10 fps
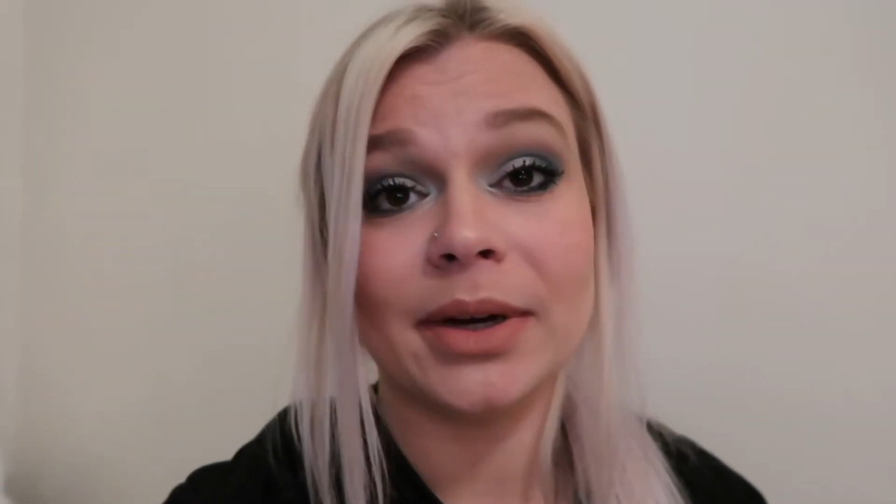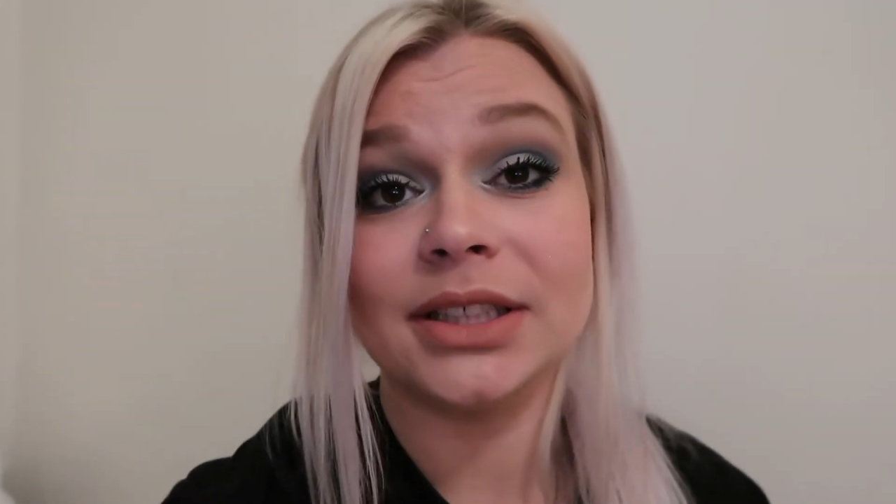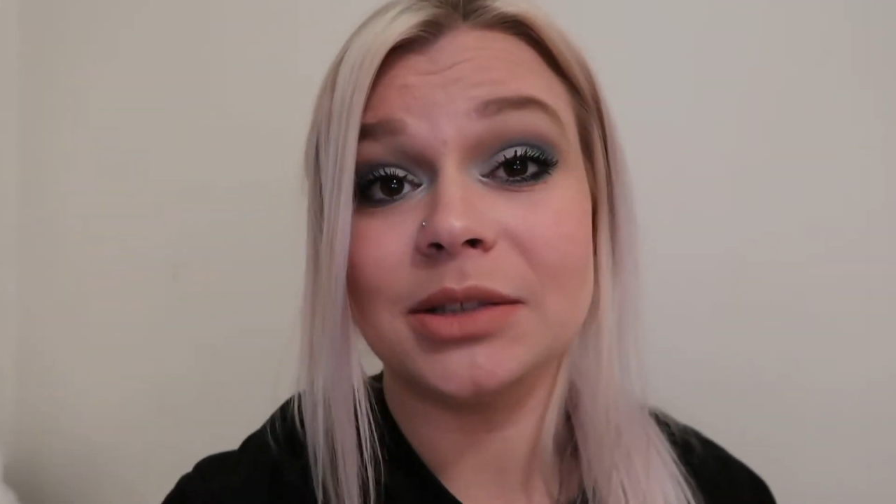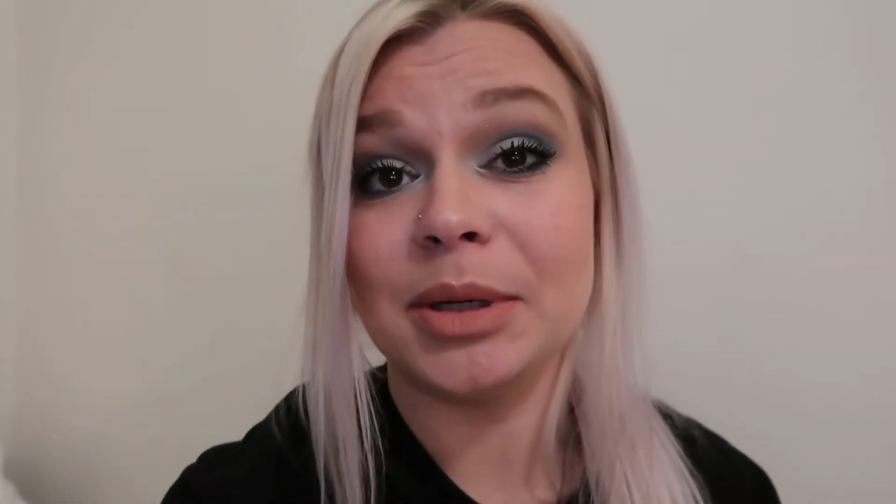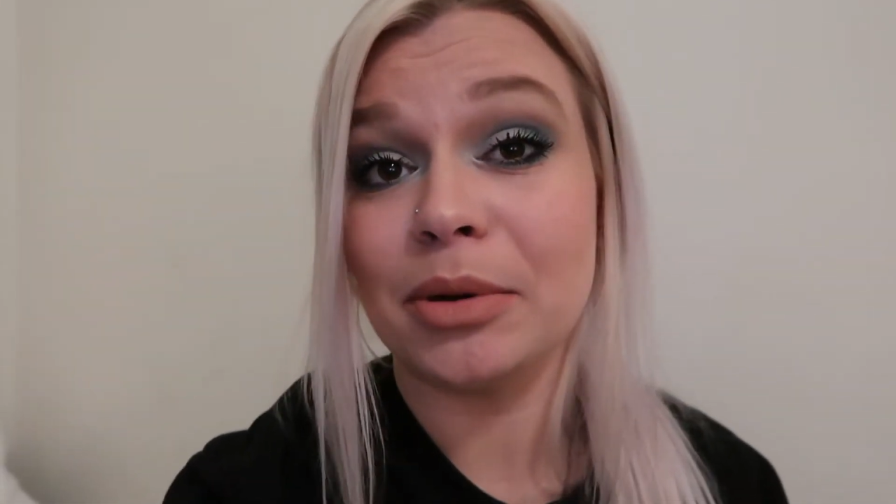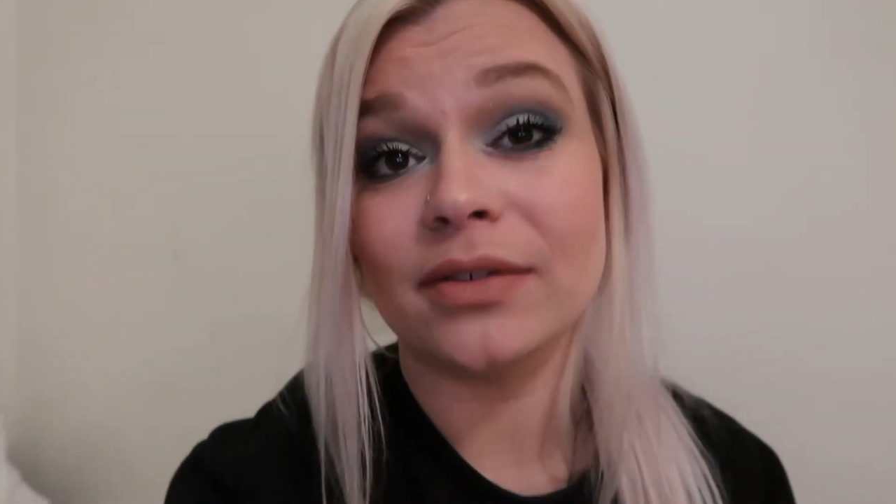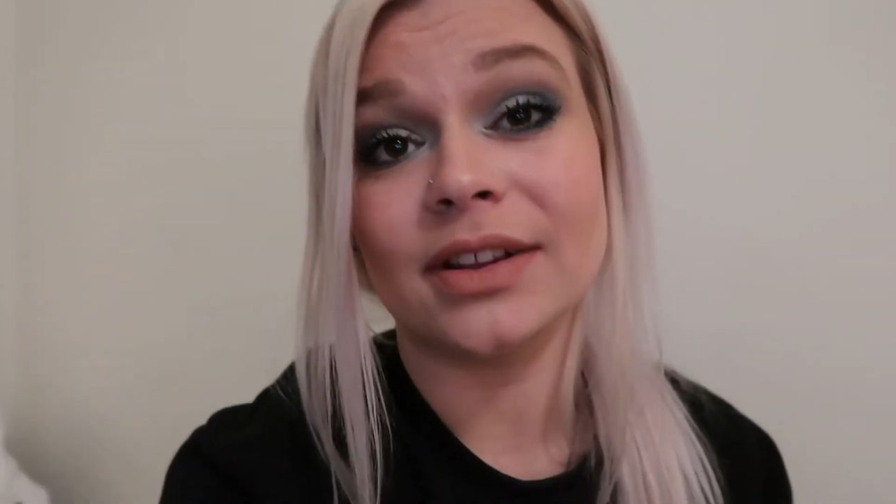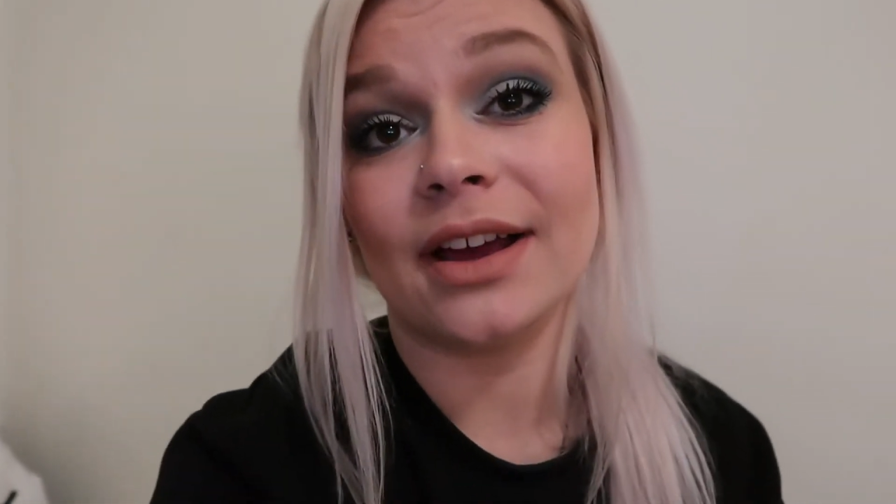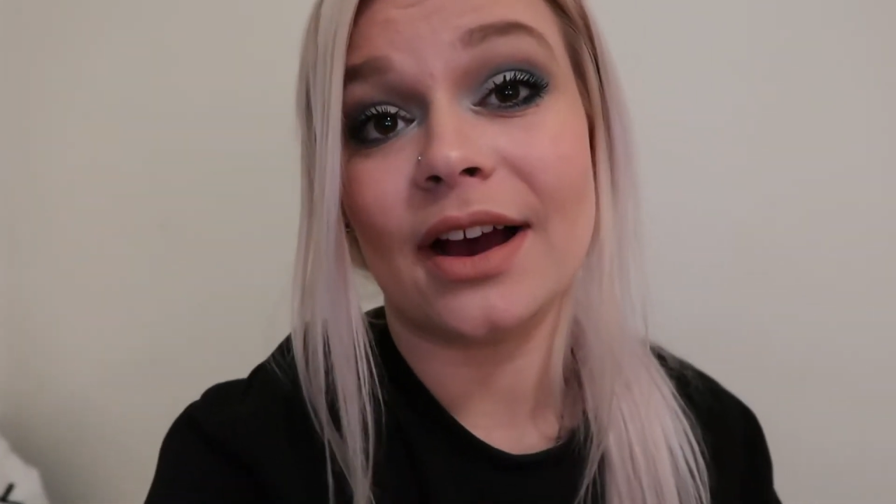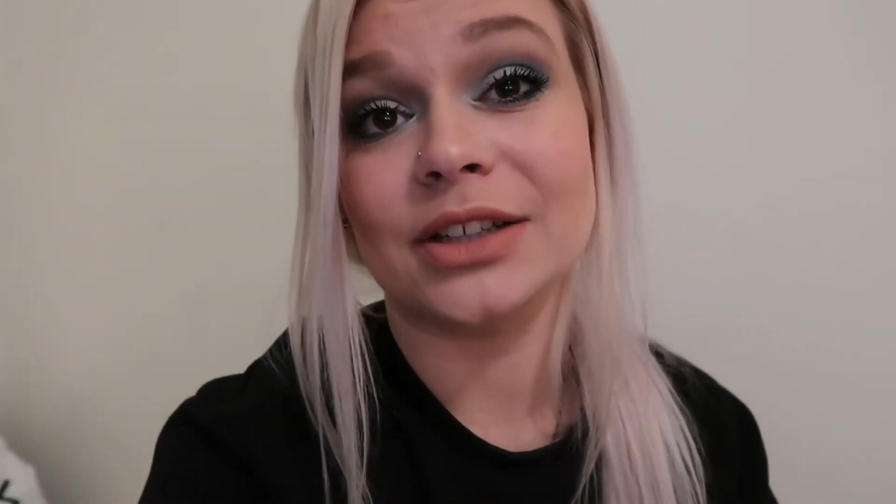but to be
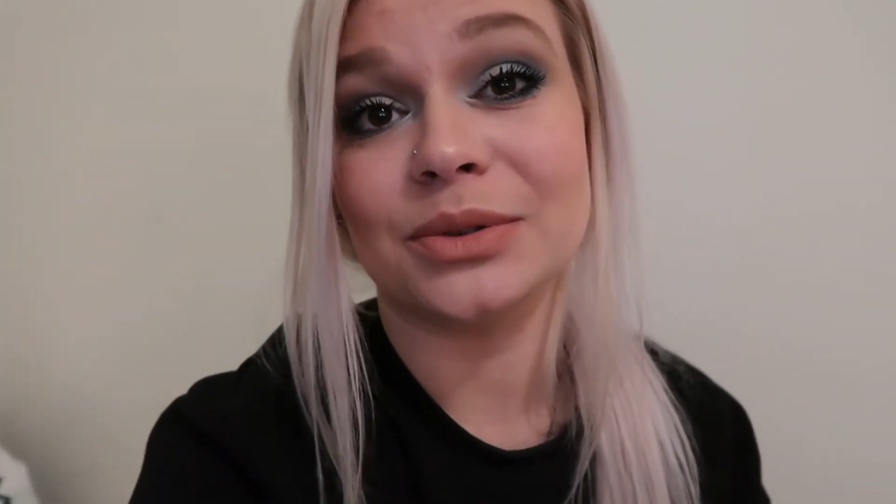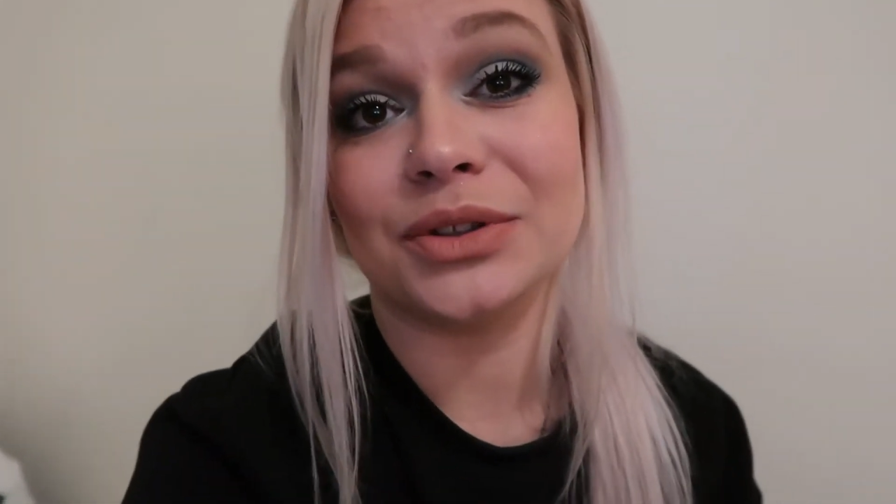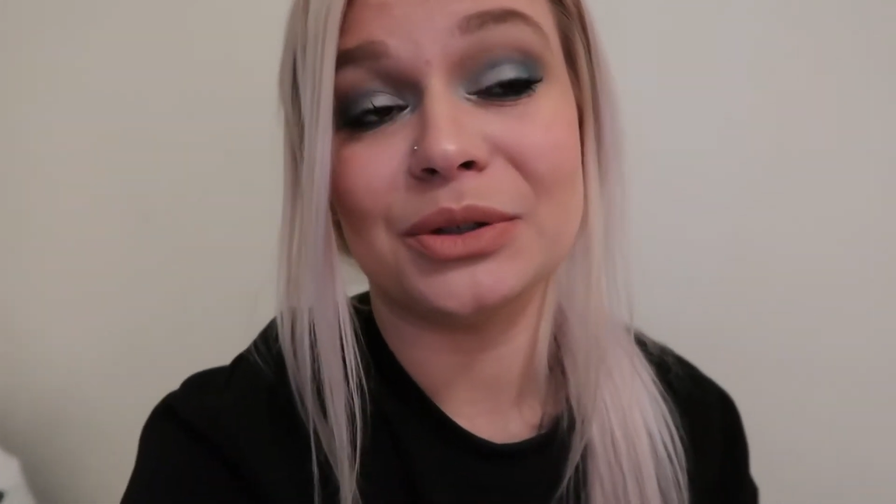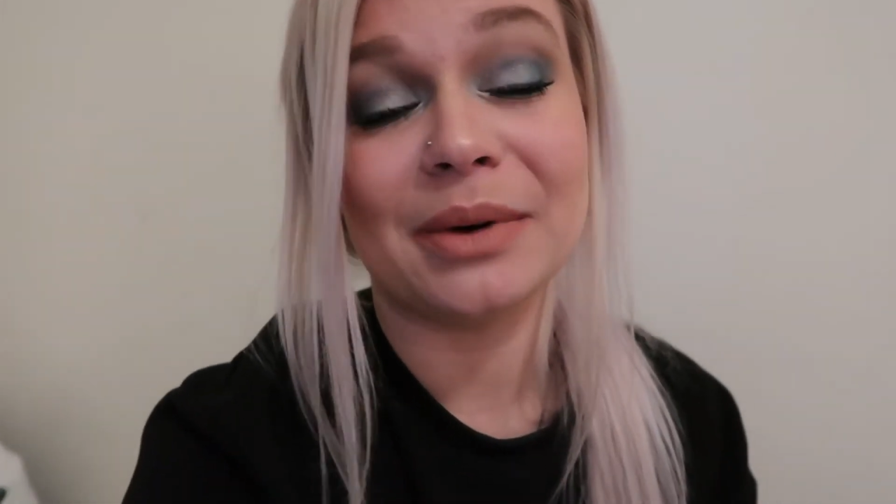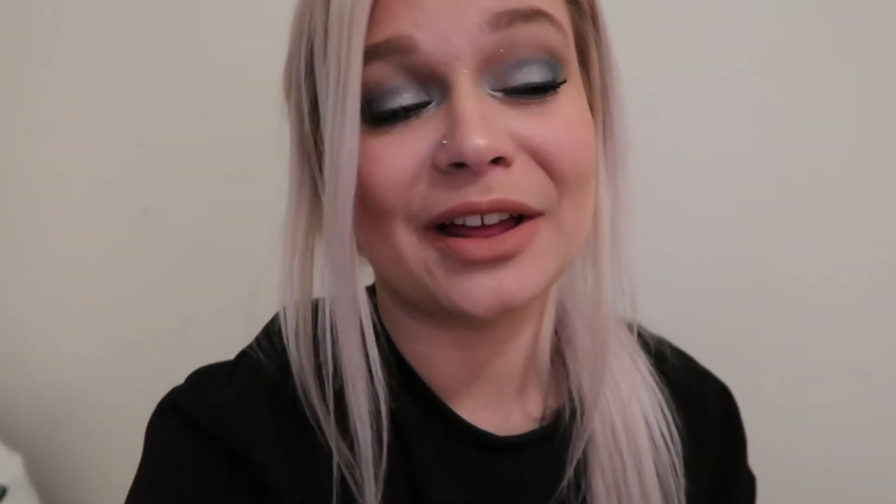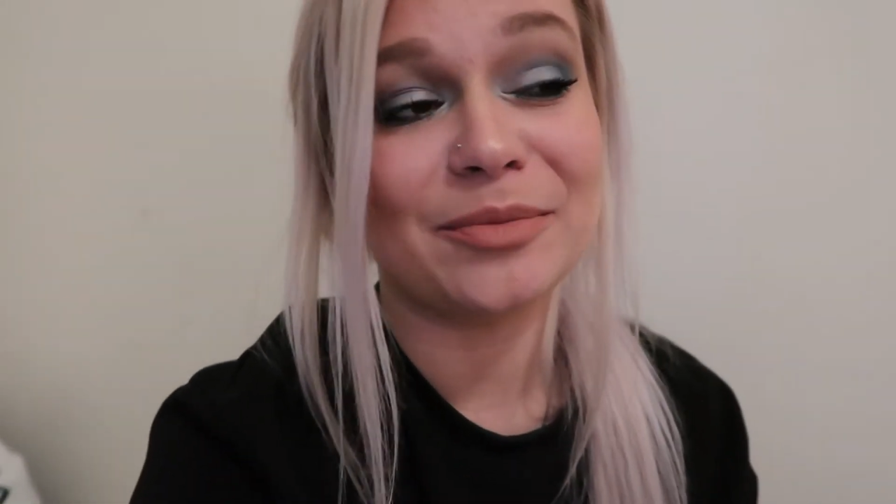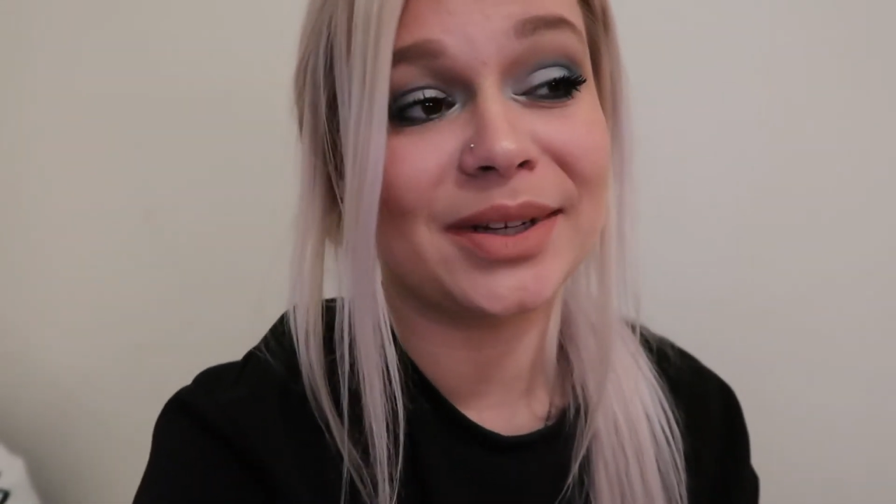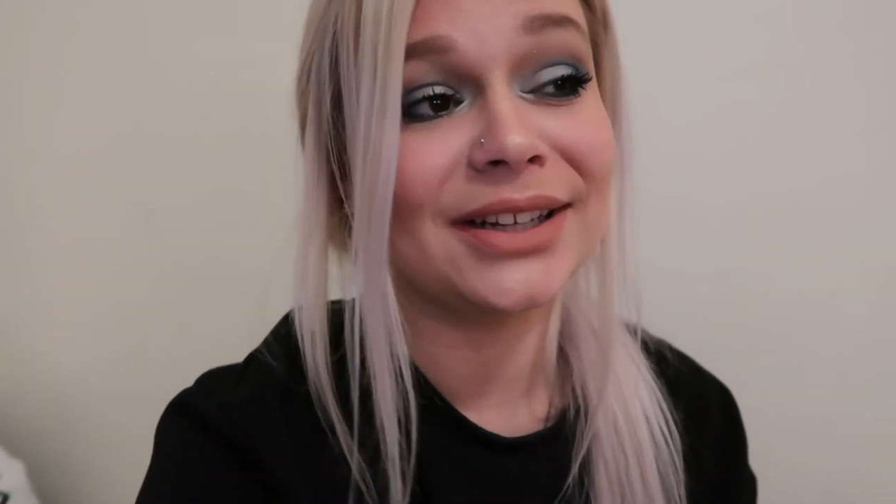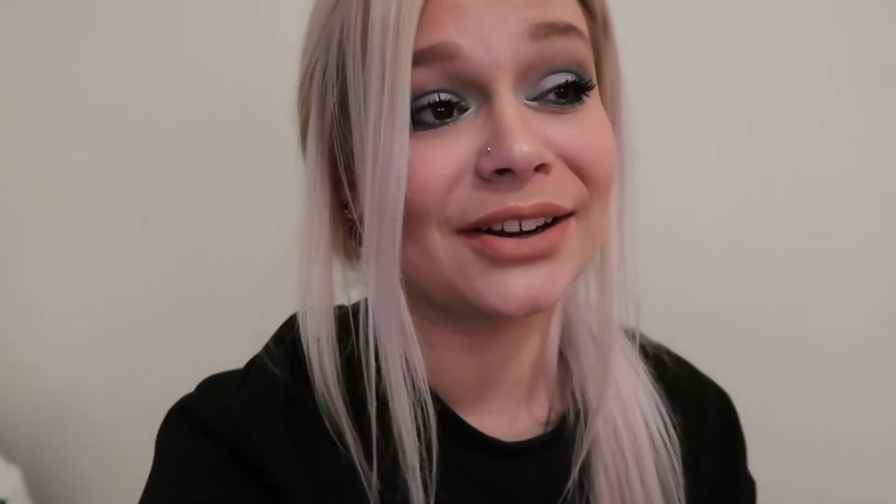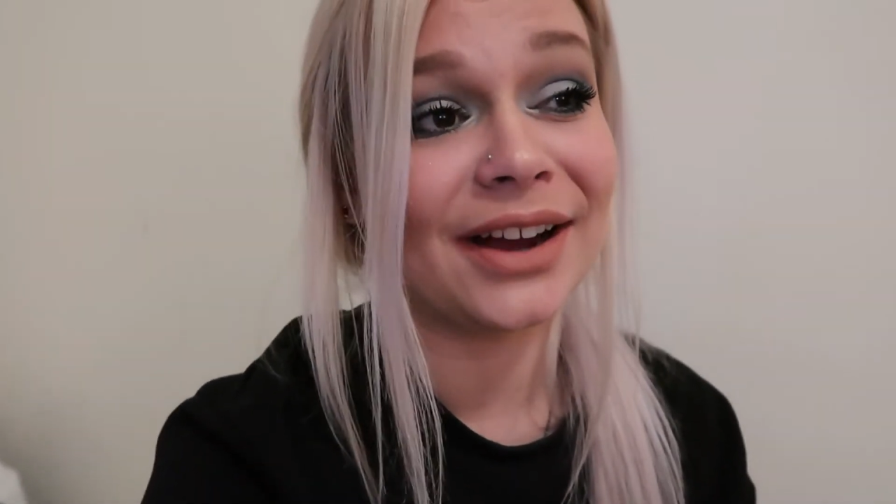perfectly honest with you, while I've
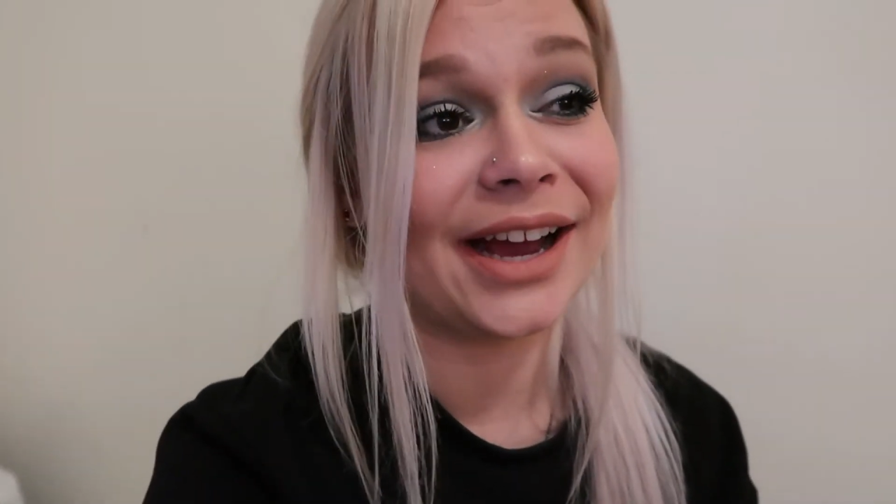been here,